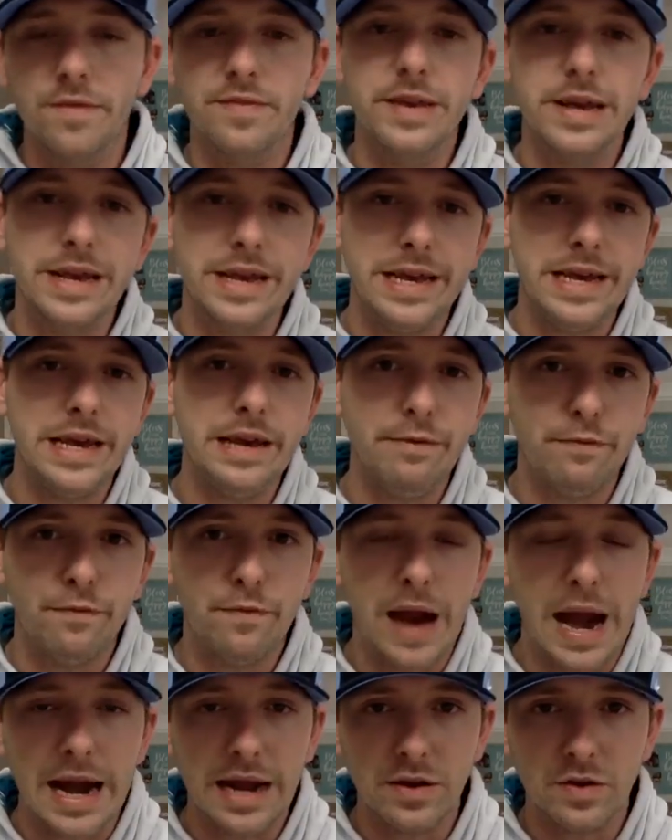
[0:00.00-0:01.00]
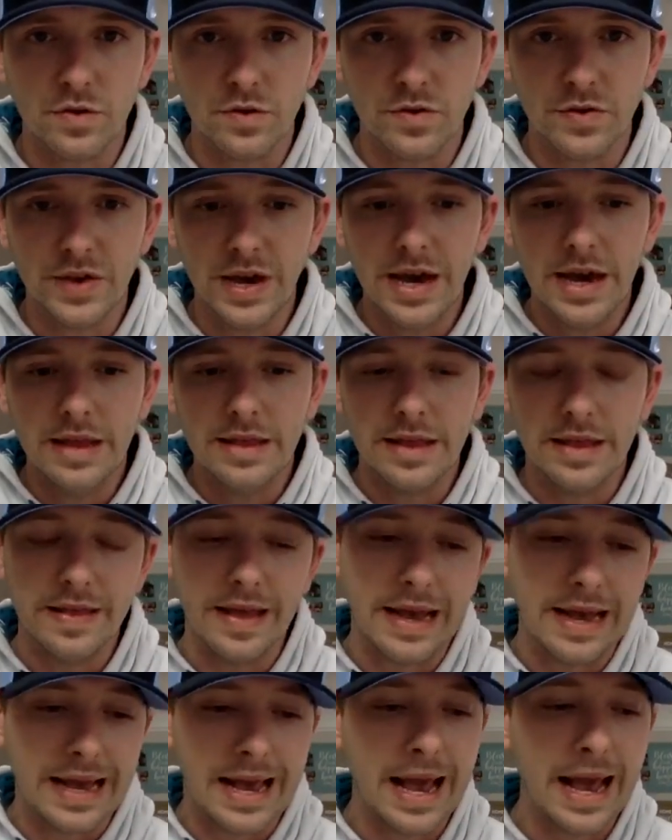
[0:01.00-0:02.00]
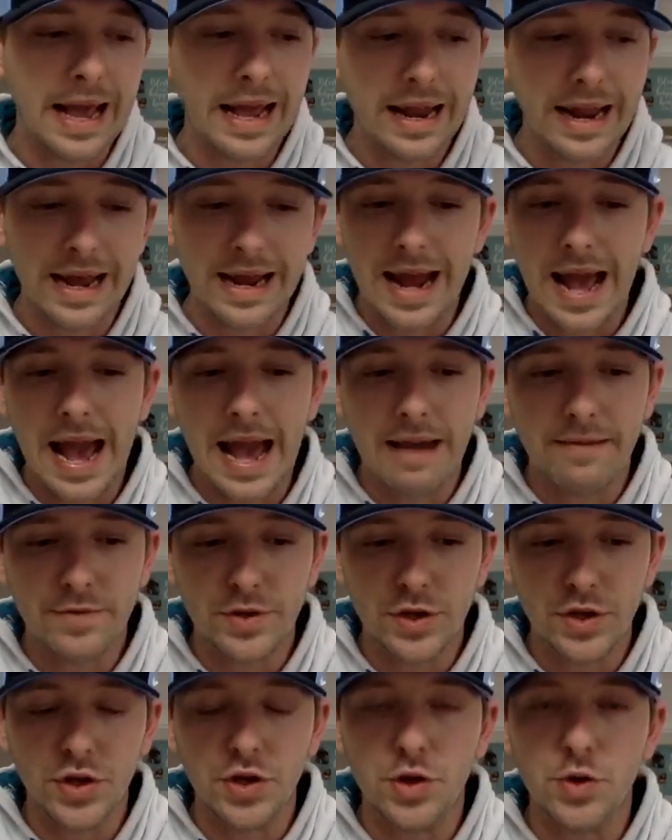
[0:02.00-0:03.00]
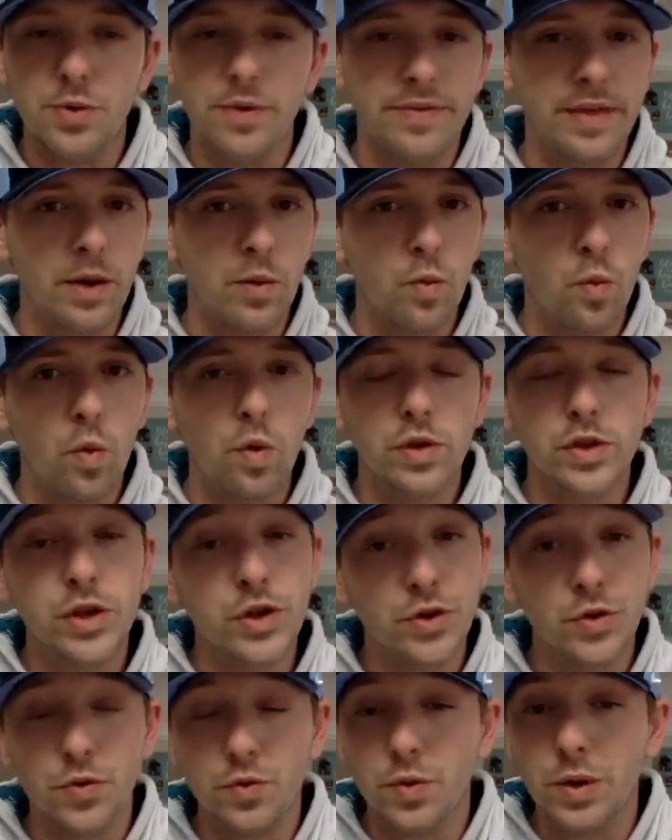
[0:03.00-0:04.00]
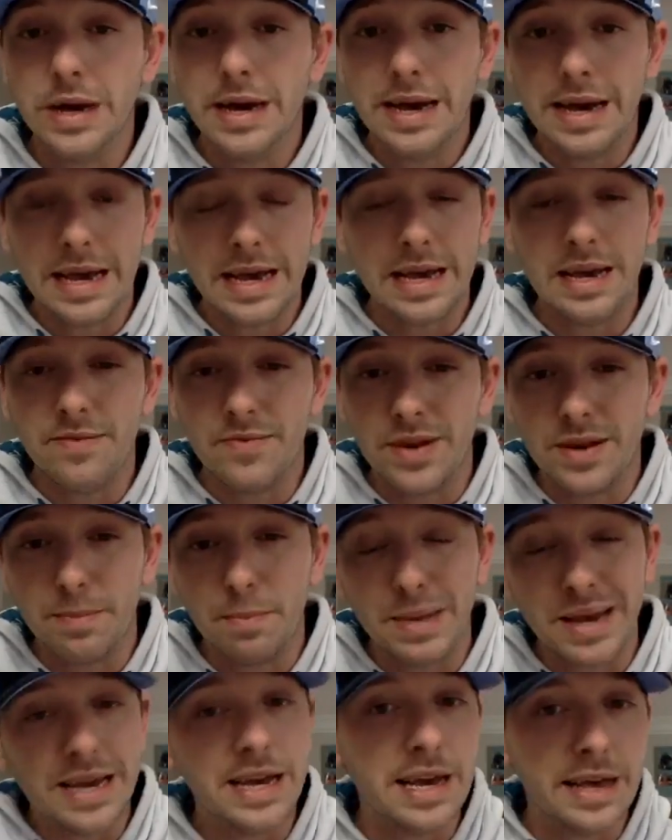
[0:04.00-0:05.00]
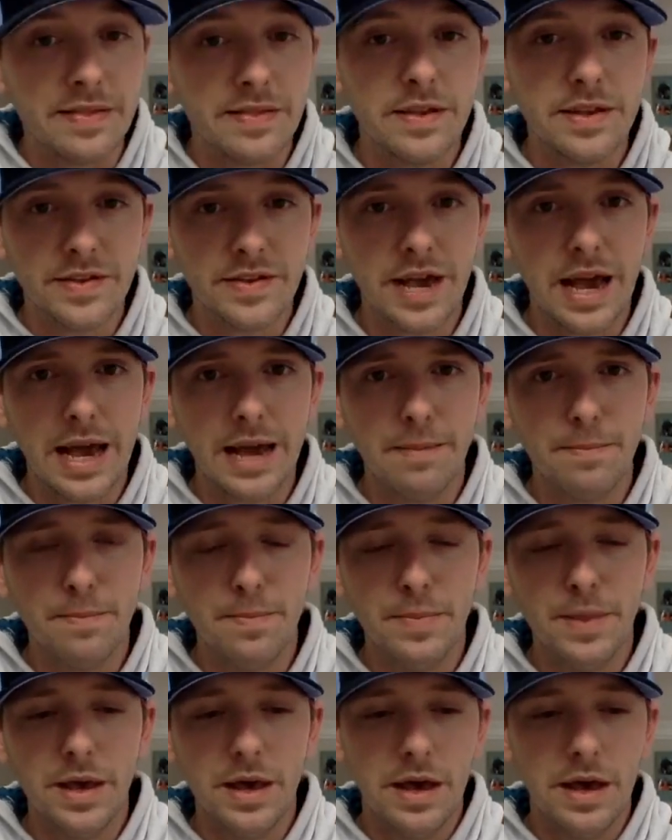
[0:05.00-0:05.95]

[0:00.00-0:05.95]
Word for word: of the key factors that they can and have to do if they want to even be in this game.